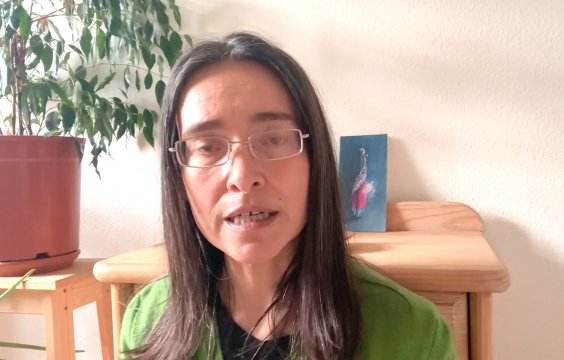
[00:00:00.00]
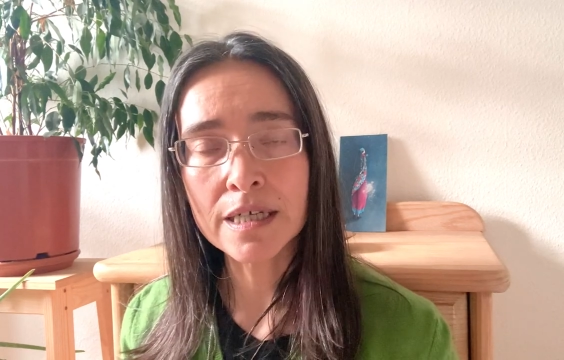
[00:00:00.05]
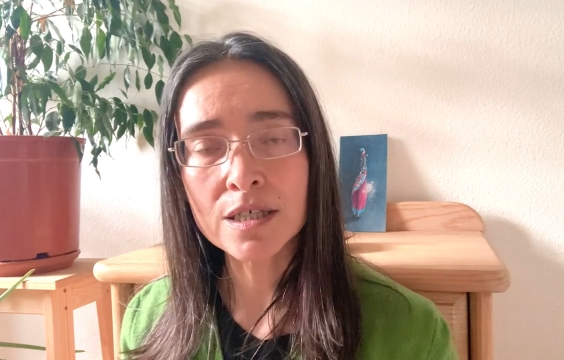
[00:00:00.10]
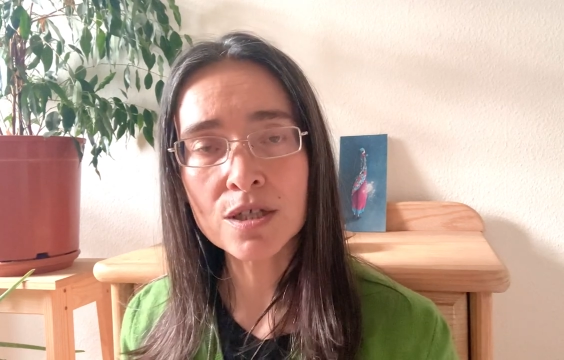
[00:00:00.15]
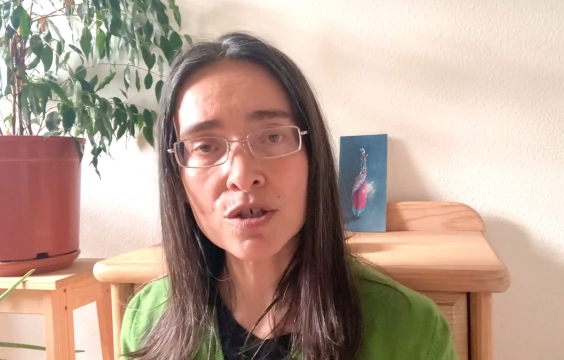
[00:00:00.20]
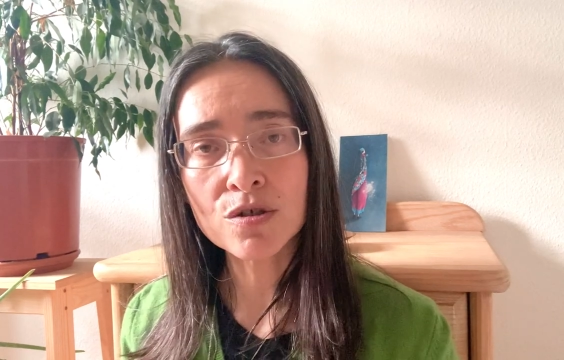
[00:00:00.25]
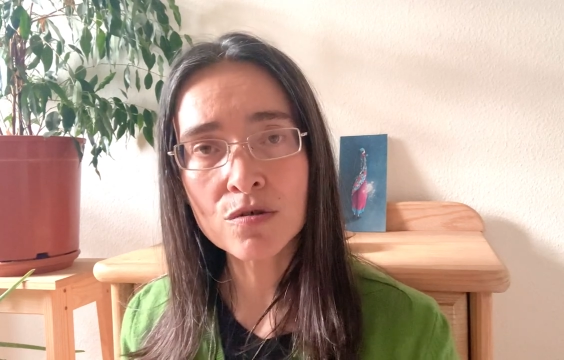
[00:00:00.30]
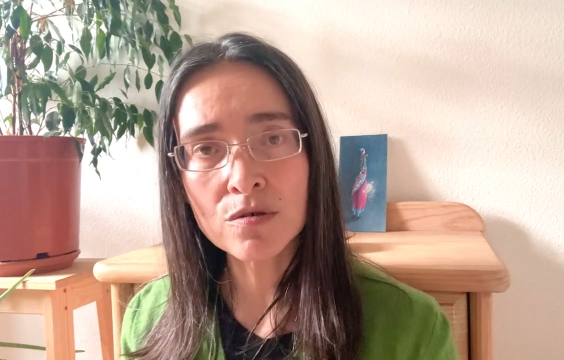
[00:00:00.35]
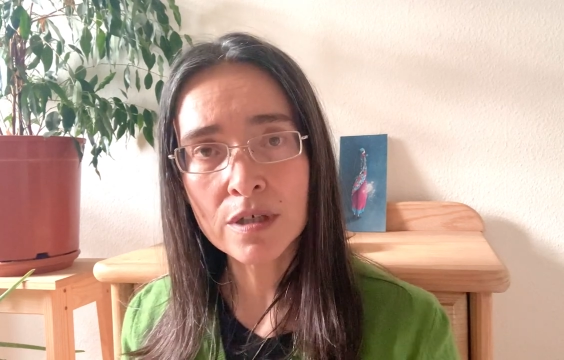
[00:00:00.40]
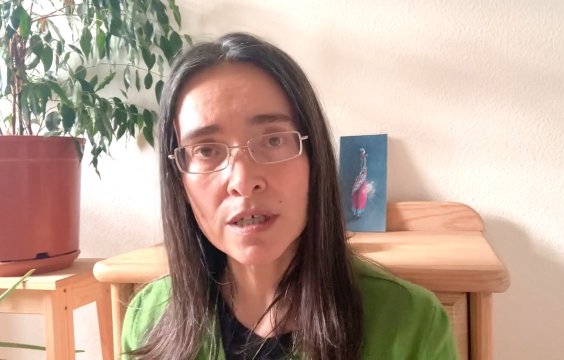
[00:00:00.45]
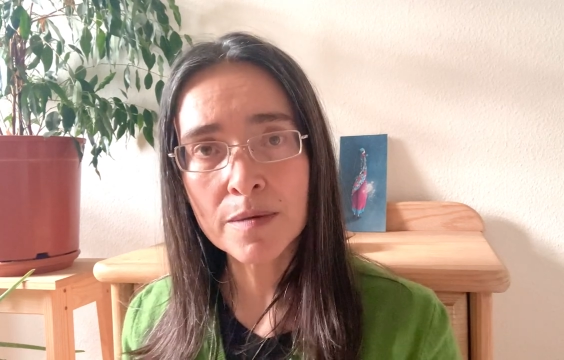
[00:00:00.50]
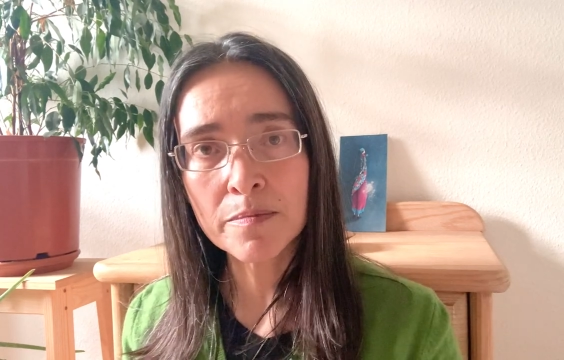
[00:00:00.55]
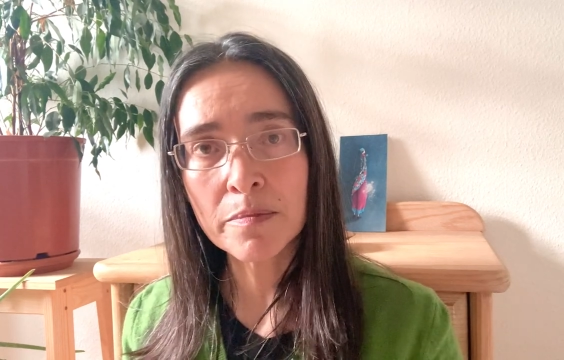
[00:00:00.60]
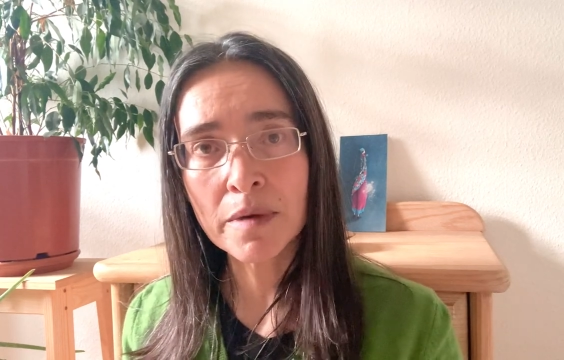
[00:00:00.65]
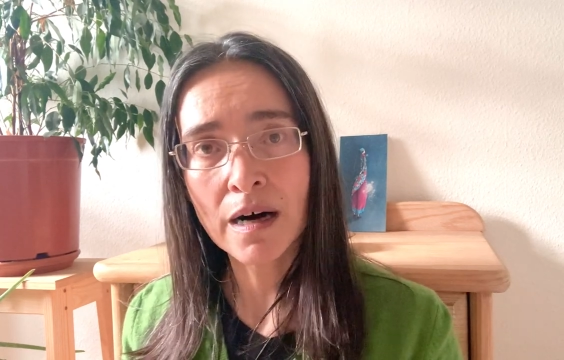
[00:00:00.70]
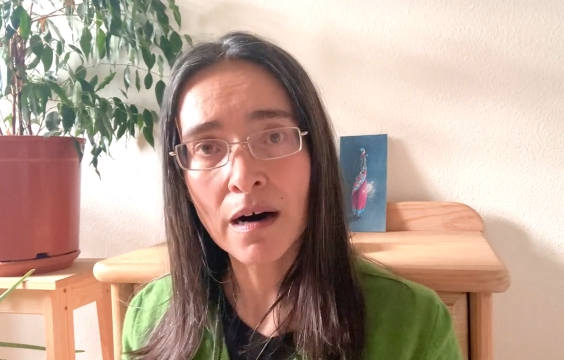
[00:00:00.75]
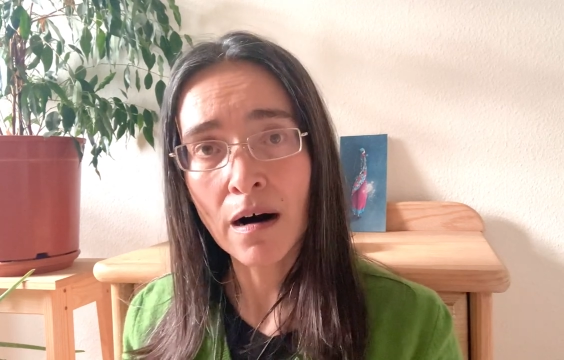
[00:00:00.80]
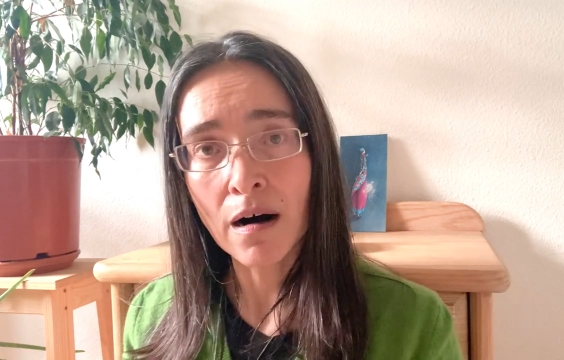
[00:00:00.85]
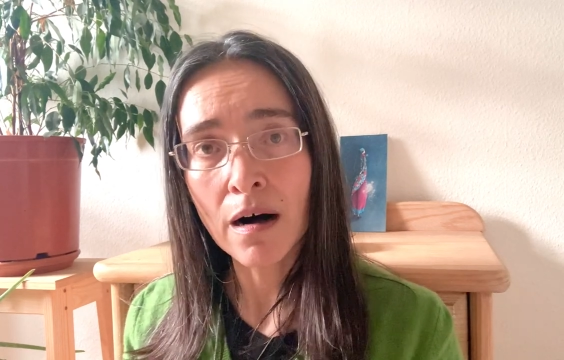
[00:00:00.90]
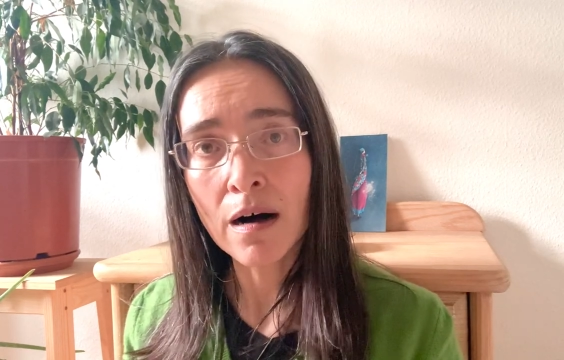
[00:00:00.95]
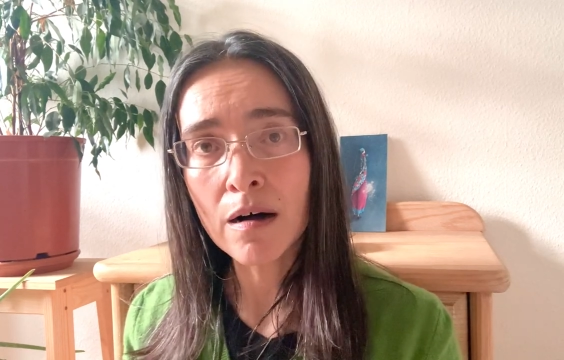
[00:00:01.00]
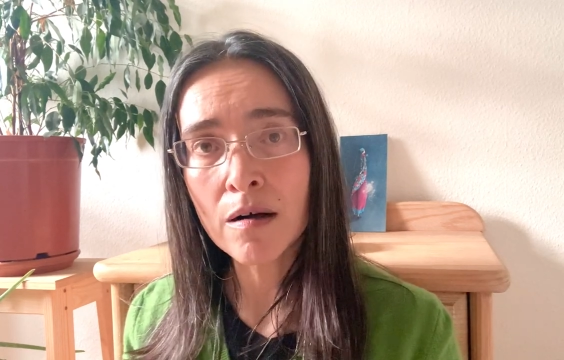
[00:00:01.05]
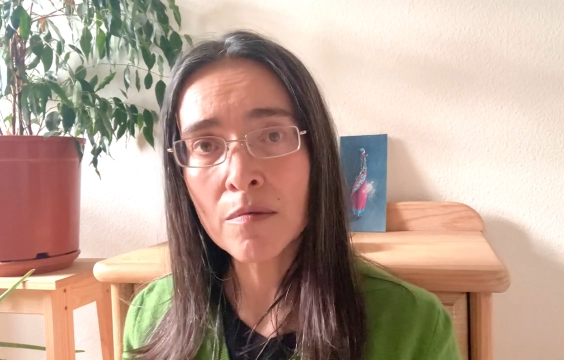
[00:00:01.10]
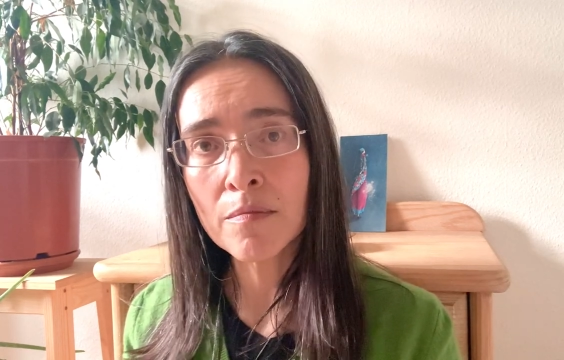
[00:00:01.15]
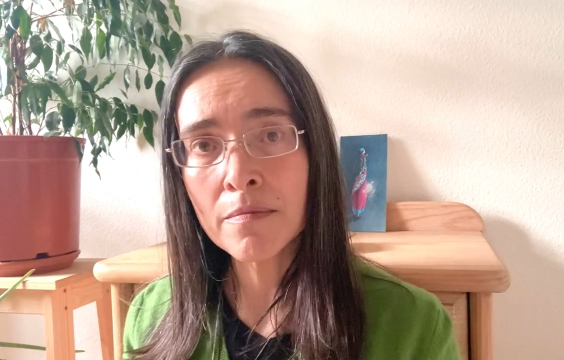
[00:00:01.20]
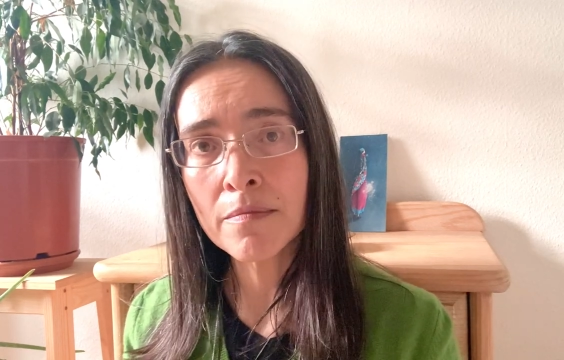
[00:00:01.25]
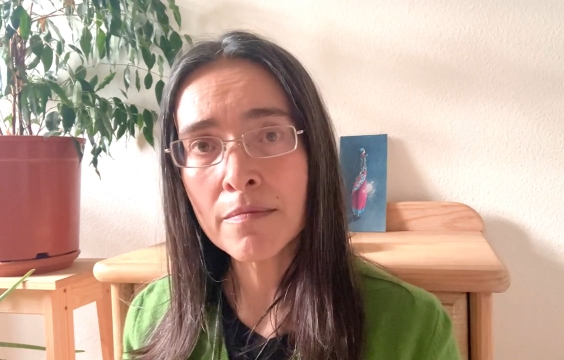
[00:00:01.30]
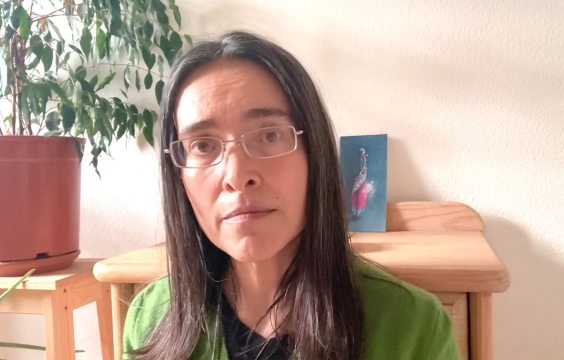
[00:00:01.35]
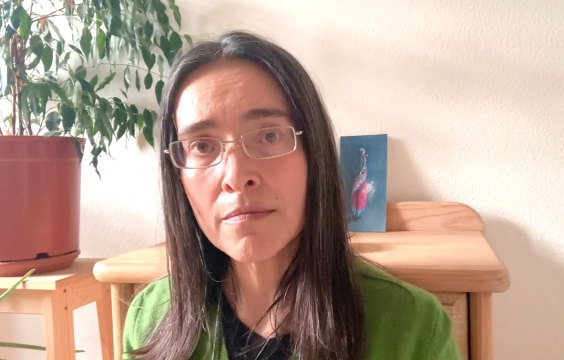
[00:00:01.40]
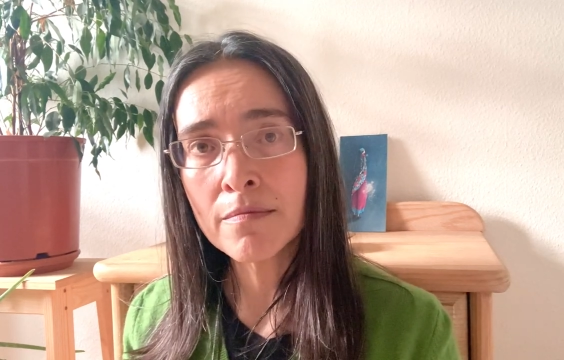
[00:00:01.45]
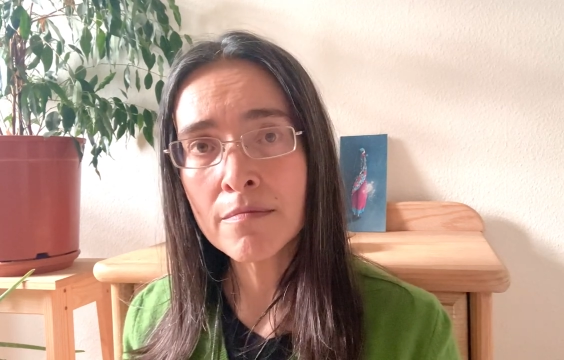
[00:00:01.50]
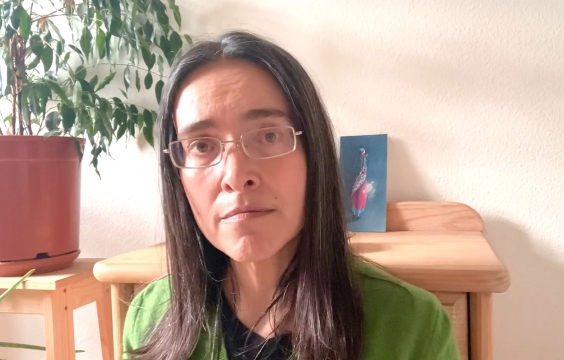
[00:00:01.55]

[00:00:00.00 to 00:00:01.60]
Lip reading: is to keep calm